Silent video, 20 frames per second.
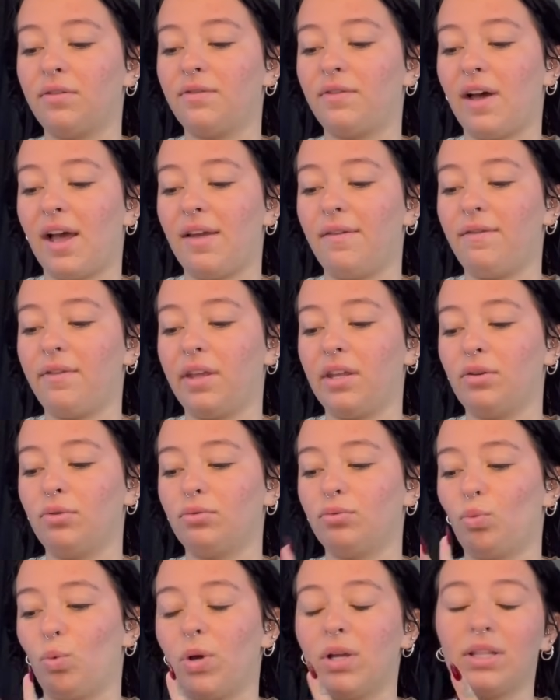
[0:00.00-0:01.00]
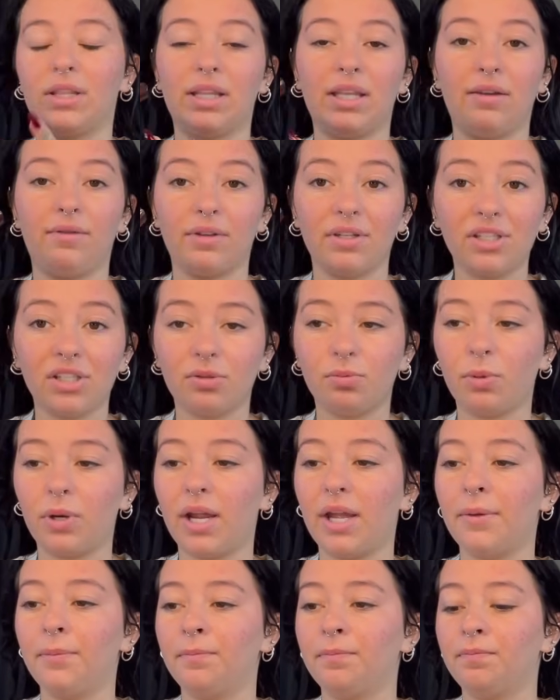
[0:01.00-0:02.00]
5-in-1 leave-in
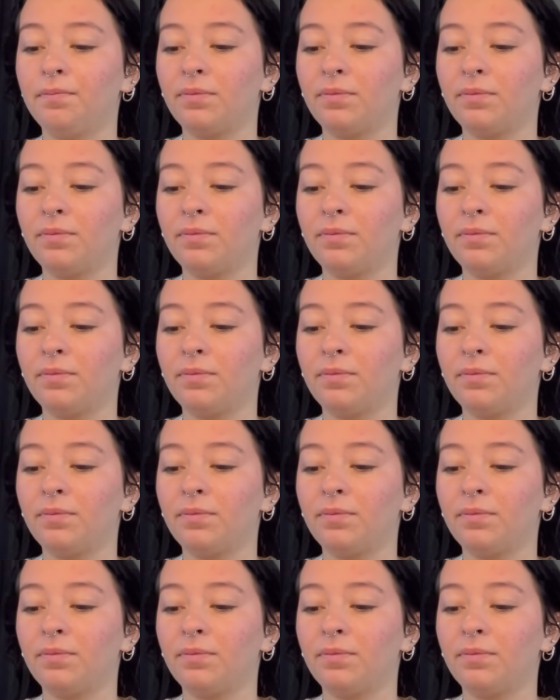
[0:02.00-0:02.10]
spray.